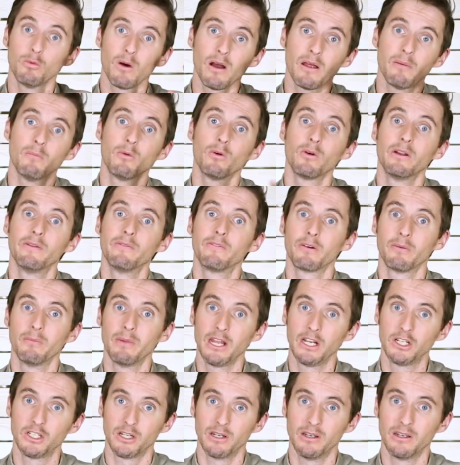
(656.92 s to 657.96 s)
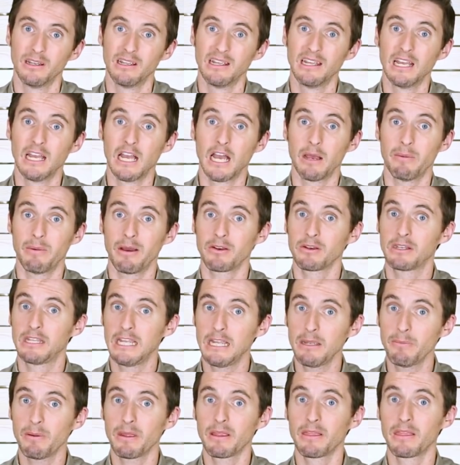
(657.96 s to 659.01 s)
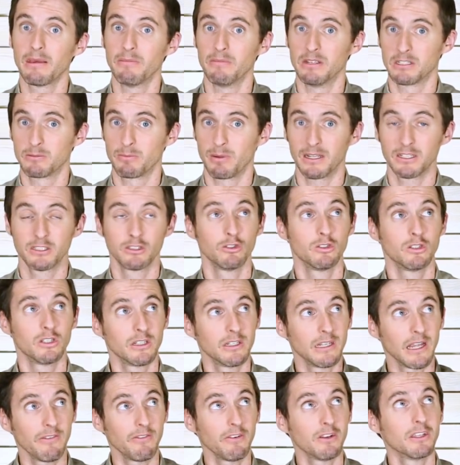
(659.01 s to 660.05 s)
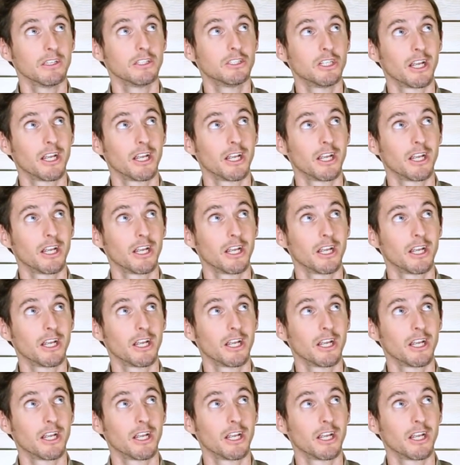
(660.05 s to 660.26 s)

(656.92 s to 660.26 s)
want more information about keeping them as pets, you should definitely